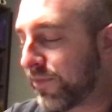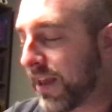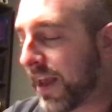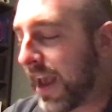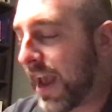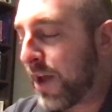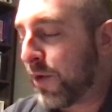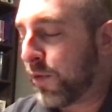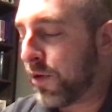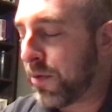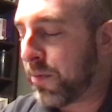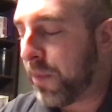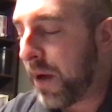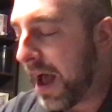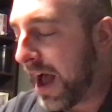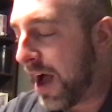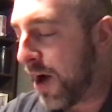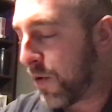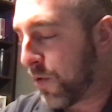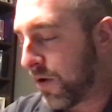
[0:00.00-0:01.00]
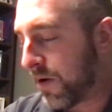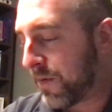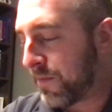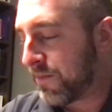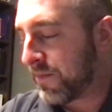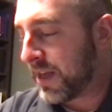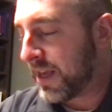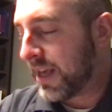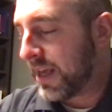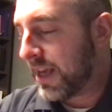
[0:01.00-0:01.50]
and with power,
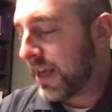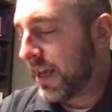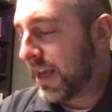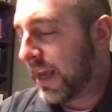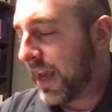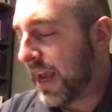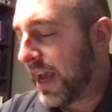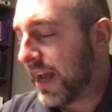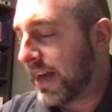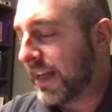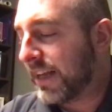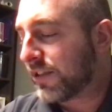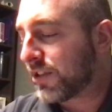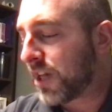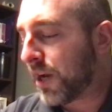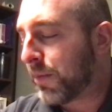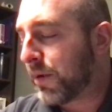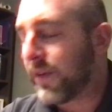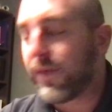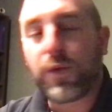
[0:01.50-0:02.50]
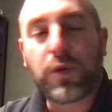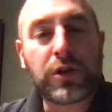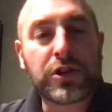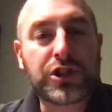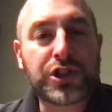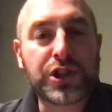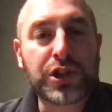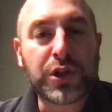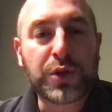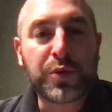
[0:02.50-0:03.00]
and he's coming for his
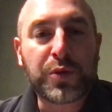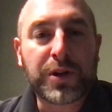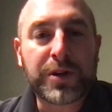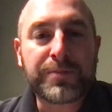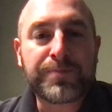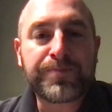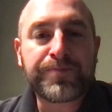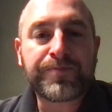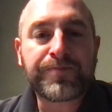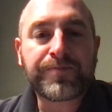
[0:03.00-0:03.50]
children.